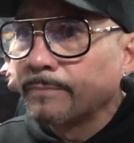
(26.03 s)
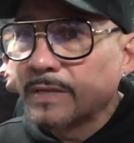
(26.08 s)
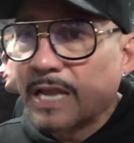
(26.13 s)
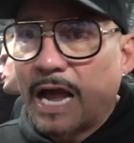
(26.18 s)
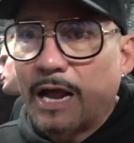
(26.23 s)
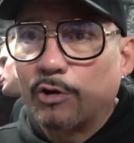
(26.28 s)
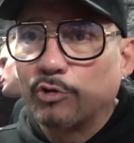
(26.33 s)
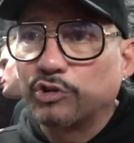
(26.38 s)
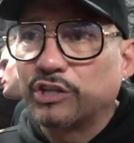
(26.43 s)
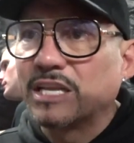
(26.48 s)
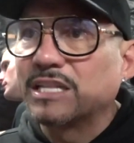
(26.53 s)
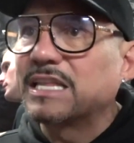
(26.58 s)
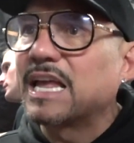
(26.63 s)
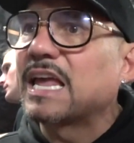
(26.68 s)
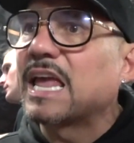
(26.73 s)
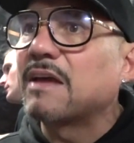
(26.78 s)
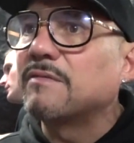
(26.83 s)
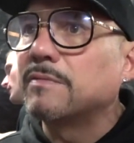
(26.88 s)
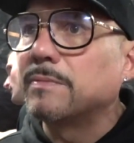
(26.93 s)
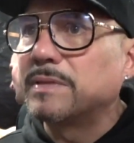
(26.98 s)
I don't think they
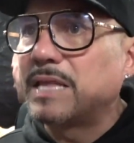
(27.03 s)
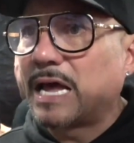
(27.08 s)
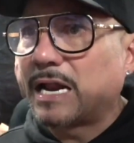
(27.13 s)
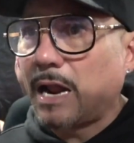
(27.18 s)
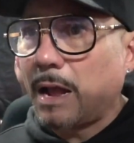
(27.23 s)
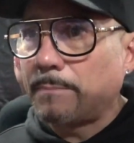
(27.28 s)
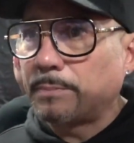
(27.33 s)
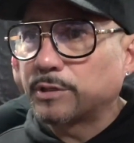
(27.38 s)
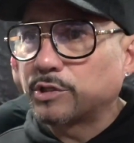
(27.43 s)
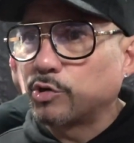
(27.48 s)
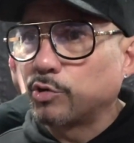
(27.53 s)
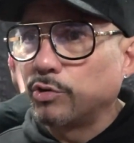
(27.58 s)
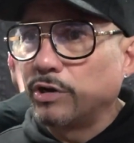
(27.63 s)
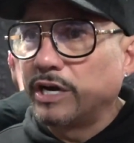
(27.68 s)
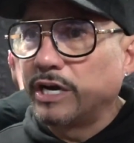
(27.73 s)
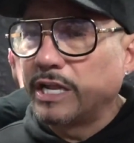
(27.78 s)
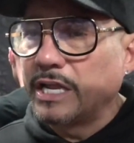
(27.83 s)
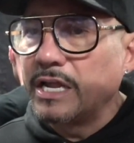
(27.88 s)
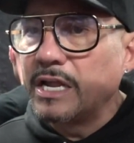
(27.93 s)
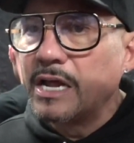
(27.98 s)
gave him that
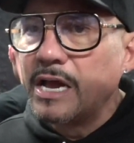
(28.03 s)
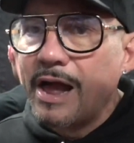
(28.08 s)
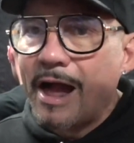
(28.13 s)
opportunity.